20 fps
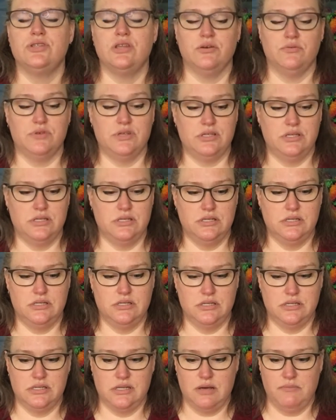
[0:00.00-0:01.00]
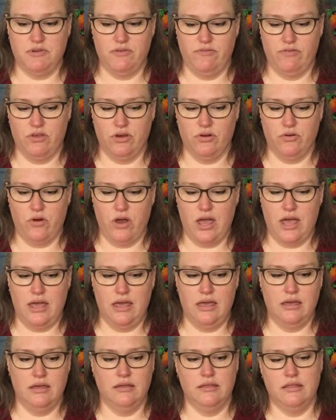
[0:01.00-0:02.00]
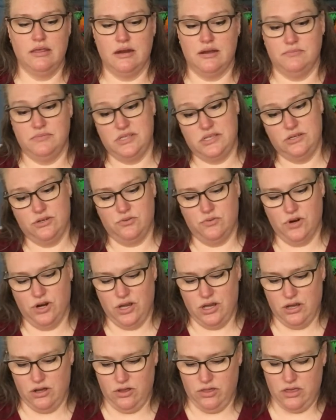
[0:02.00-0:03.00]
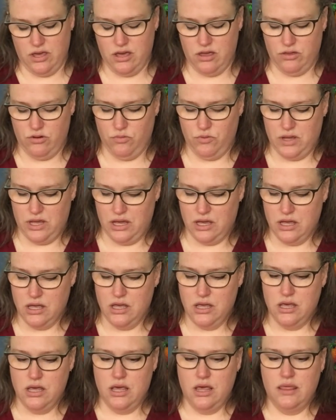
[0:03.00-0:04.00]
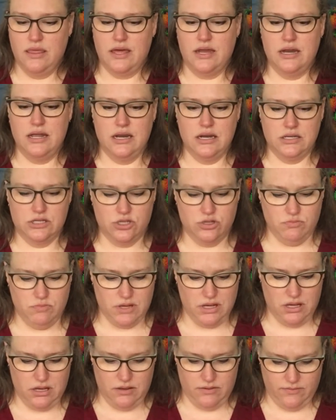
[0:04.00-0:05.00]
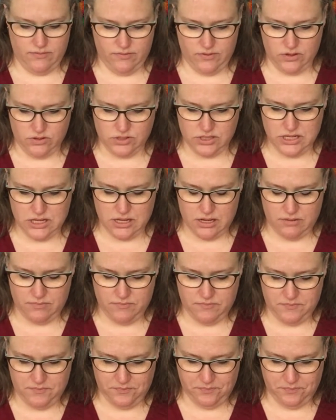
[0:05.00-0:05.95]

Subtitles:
There was some of the gray that I'm still working on the other wing that needed to be filled in.